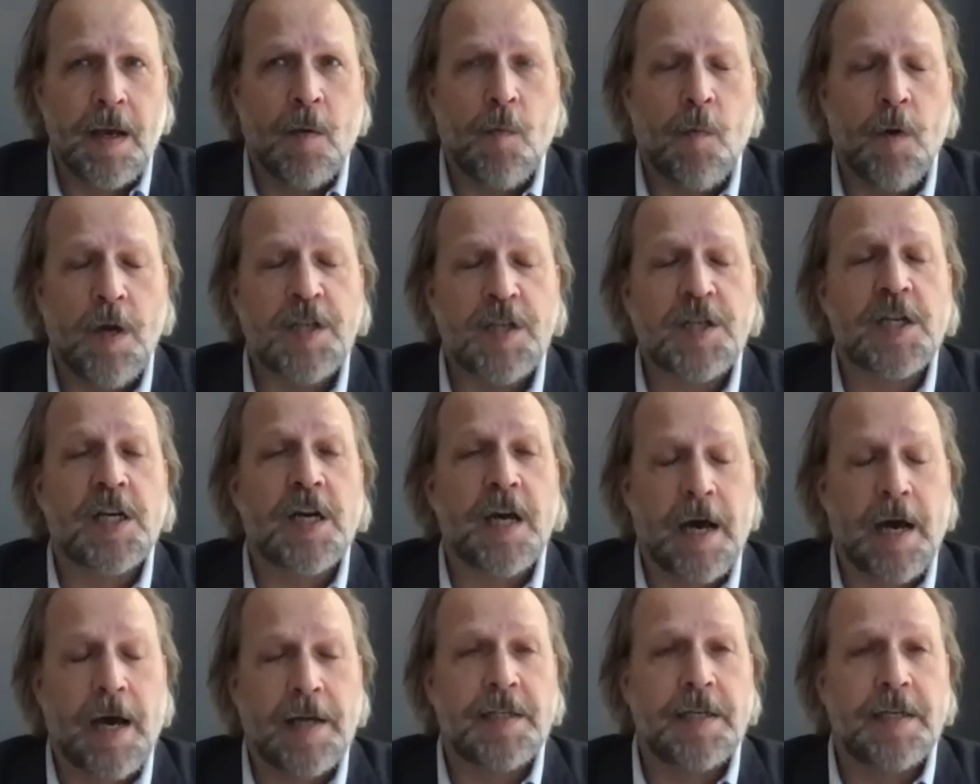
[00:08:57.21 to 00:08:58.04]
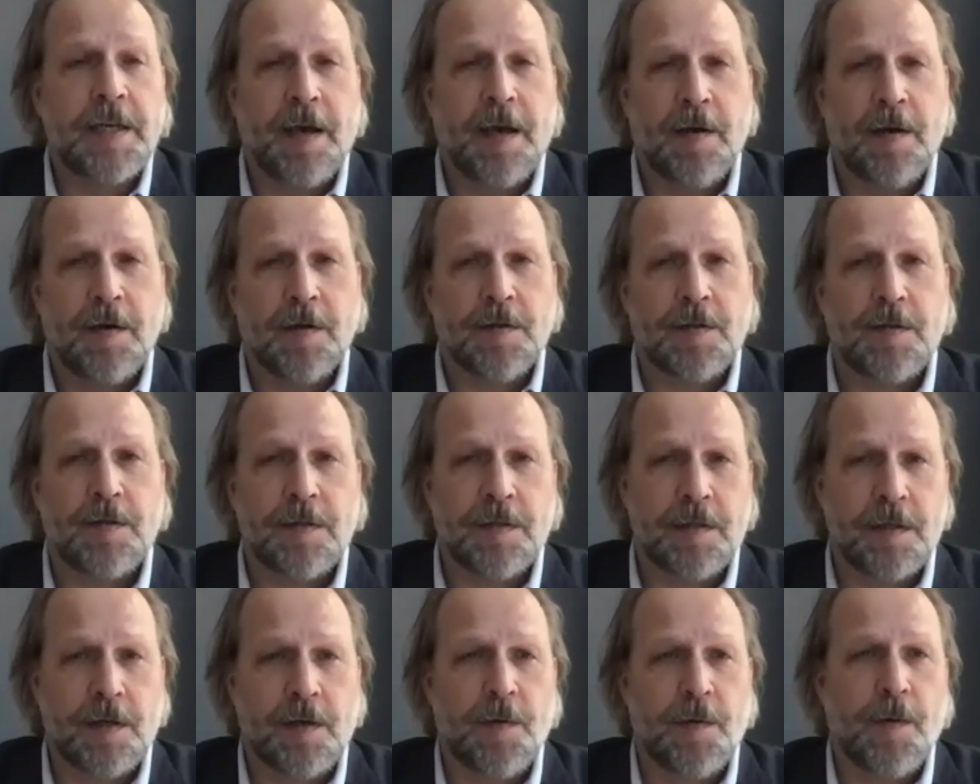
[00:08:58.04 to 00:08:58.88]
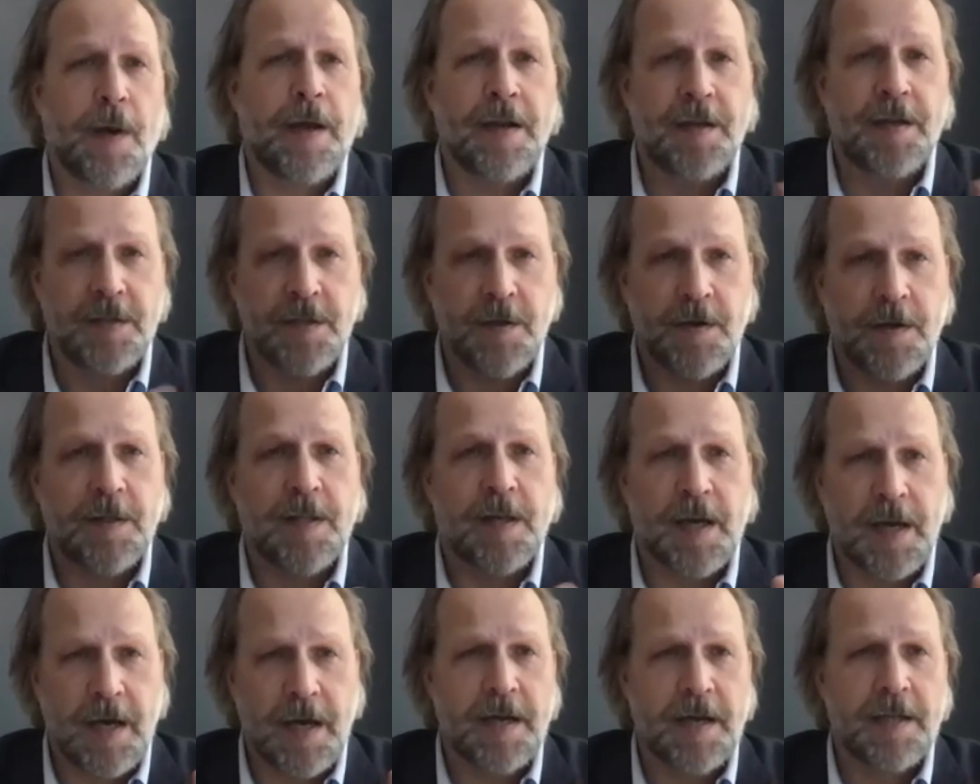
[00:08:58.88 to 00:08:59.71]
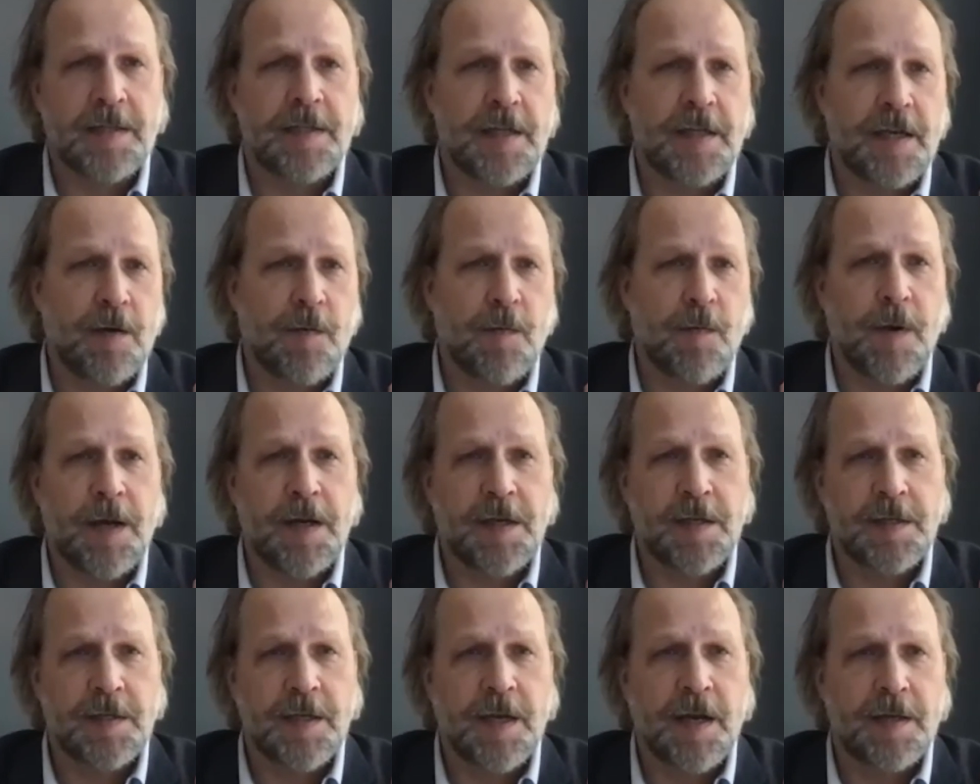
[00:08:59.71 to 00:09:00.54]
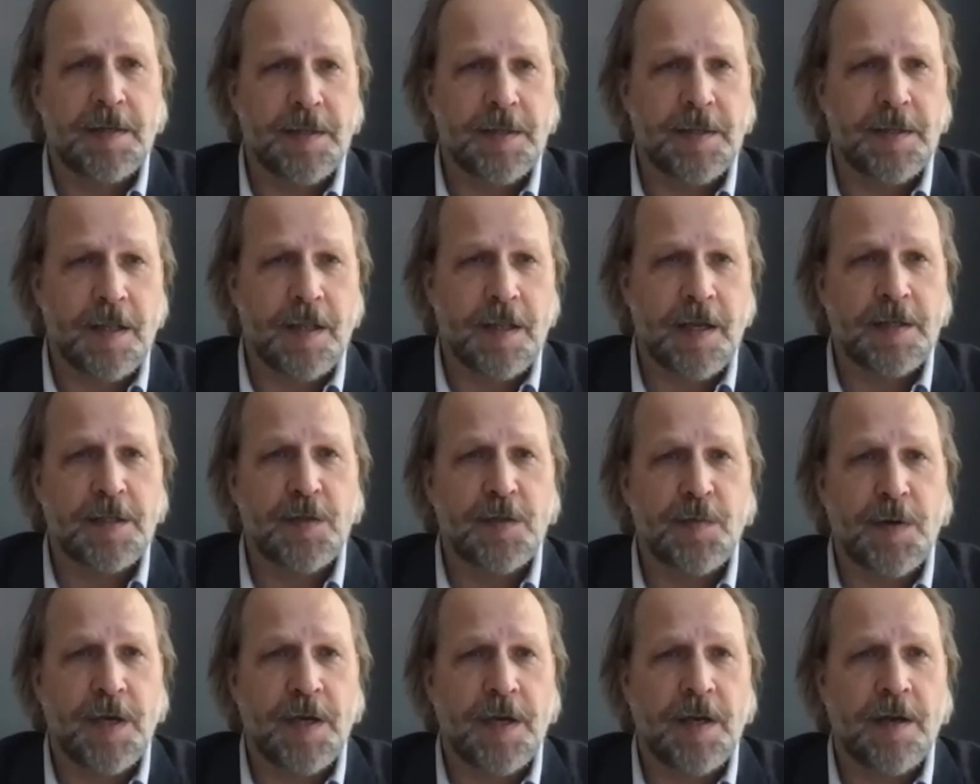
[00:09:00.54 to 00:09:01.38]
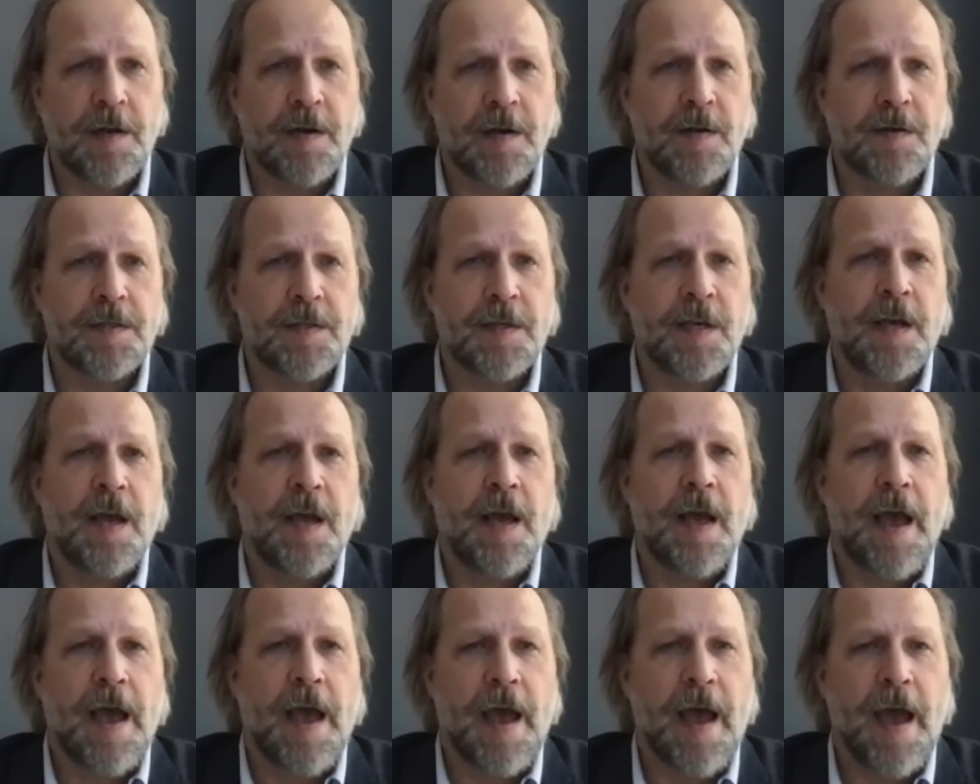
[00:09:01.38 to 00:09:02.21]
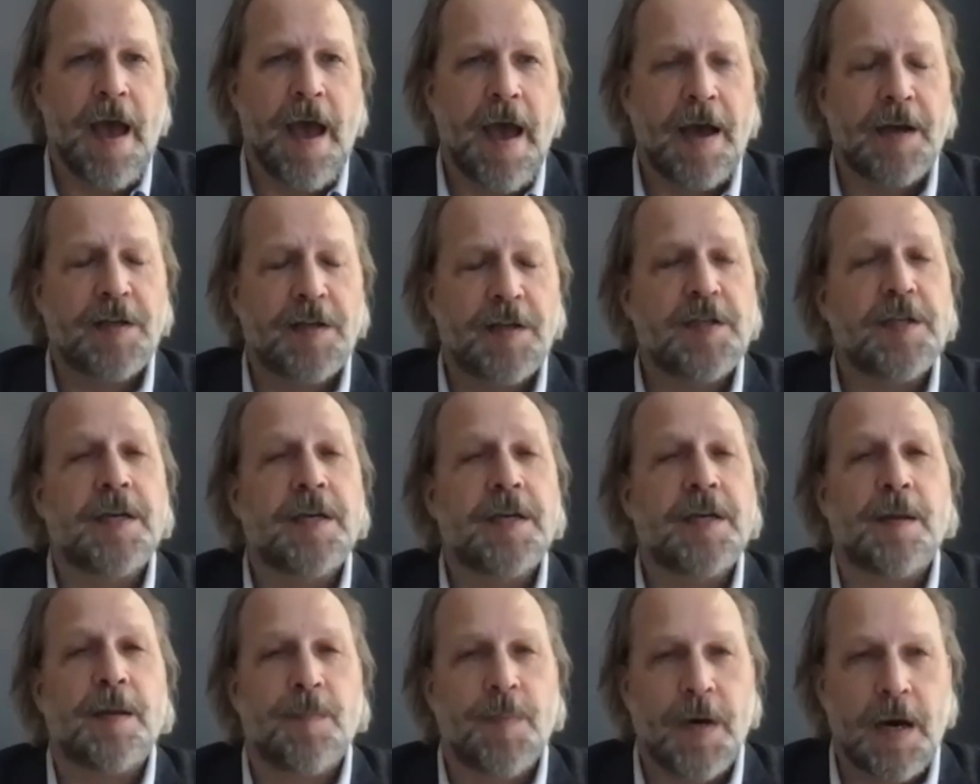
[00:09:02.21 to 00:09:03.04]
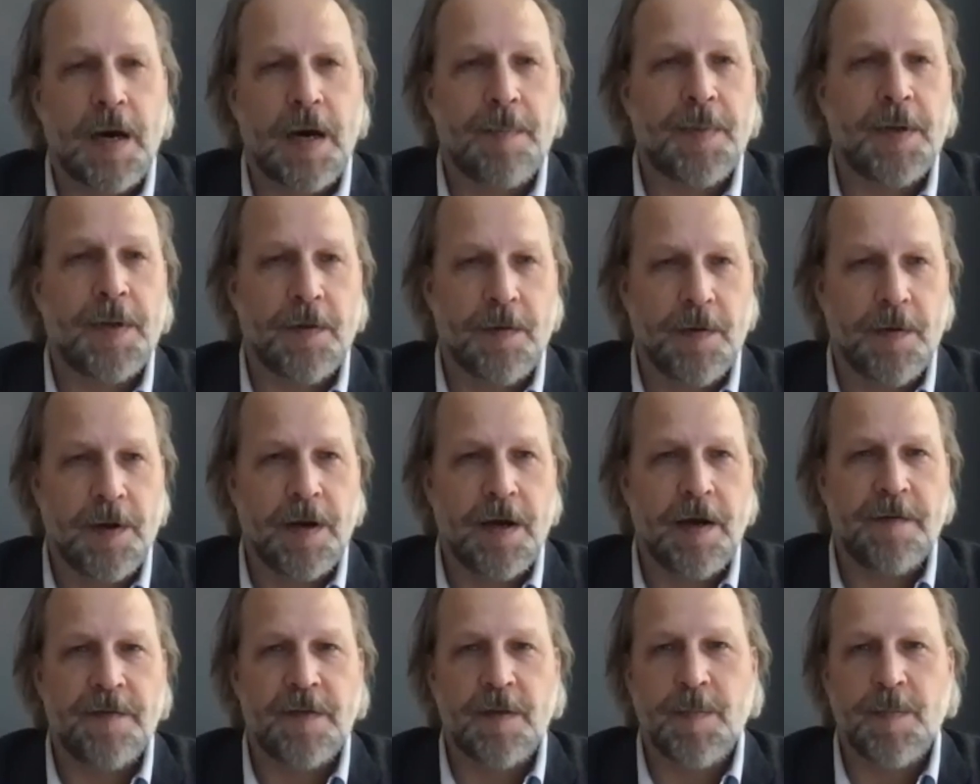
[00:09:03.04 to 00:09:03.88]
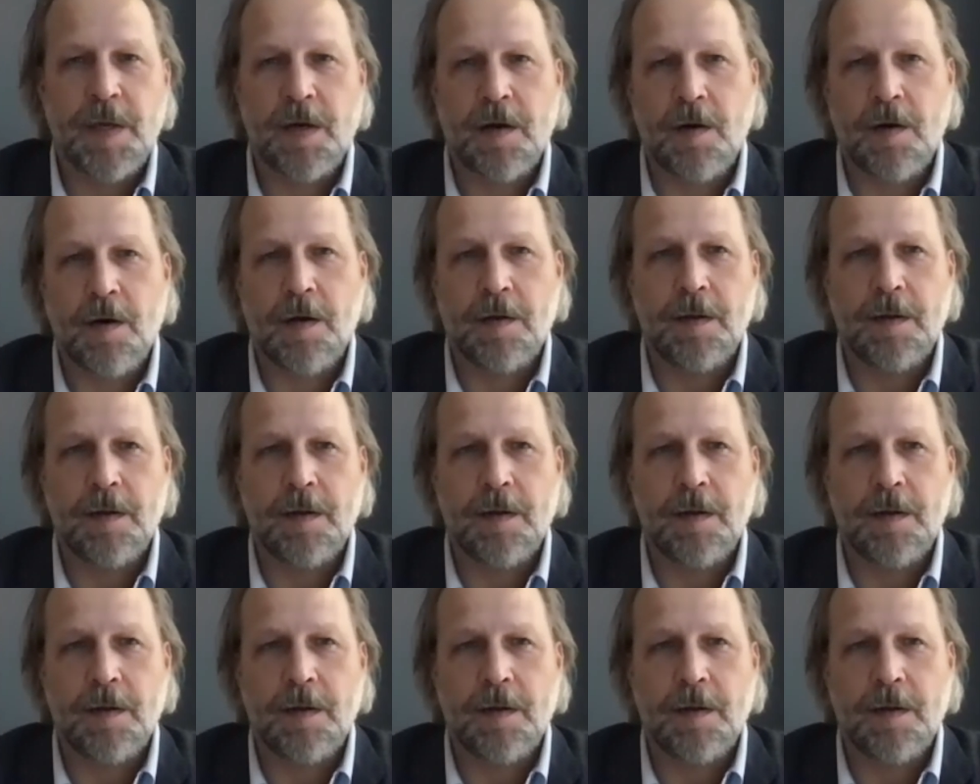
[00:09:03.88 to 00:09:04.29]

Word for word: which cocktails created during the cocktail renaissance of the last 20 years actually get popular enough to be called a